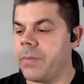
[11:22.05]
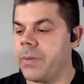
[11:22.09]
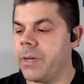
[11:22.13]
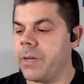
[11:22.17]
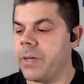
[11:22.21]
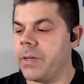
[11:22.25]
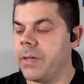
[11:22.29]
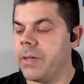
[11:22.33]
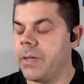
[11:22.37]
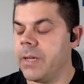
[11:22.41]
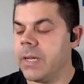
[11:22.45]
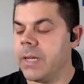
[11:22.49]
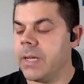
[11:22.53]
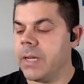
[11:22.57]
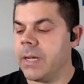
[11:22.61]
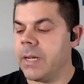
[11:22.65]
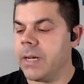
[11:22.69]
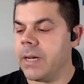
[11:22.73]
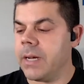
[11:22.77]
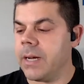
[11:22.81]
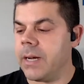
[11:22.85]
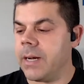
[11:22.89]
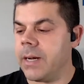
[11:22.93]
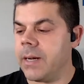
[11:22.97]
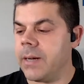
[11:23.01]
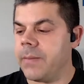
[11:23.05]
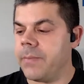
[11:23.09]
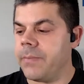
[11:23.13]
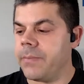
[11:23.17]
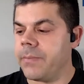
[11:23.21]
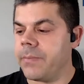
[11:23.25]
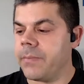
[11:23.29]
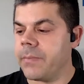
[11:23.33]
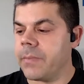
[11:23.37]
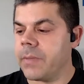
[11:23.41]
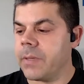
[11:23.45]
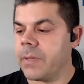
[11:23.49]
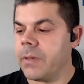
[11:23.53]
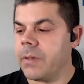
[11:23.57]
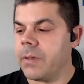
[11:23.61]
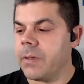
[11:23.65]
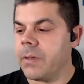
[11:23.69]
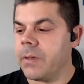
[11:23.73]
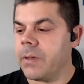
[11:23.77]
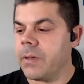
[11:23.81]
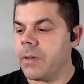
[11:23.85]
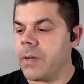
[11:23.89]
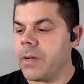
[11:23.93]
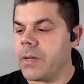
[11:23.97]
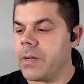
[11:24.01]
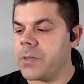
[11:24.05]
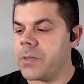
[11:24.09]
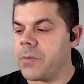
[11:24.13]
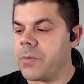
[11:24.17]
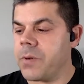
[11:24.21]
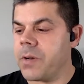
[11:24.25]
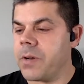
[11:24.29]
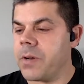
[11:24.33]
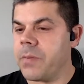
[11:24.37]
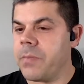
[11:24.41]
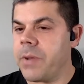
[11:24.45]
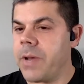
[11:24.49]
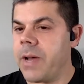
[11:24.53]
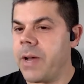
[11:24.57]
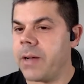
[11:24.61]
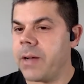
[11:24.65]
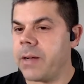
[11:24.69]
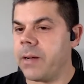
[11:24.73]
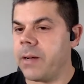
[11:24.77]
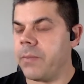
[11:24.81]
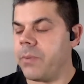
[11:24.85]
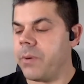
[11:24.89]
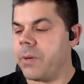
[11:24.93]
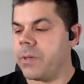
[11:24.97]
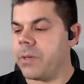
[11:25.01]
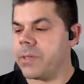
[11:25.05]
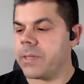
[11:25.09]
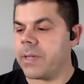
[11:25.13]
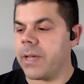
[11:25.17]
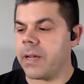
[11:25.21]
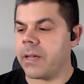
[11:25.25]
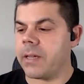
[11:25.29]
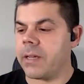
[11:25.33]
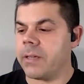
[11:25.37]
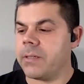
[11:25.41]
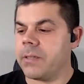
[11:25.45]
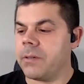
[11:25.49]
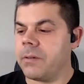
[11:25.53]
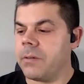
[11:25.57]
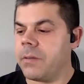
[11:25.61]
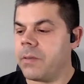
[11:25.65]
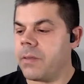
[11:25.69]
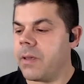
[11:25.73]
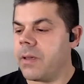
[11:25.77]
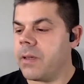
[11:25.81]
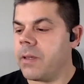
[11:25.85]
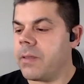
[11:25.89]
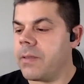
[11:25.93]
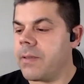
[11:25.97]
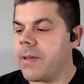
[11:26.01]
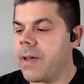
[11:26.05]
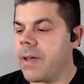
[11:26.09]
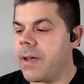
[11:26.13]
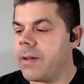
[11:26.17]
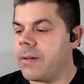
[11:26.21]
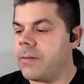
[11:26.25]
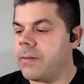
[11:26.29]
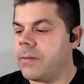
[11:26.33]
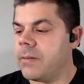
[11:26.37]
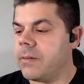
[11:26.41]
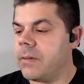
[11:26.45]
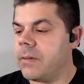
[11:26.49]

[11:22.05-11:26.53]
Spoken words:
But um, I just wanted to back up 1 second. Do you think that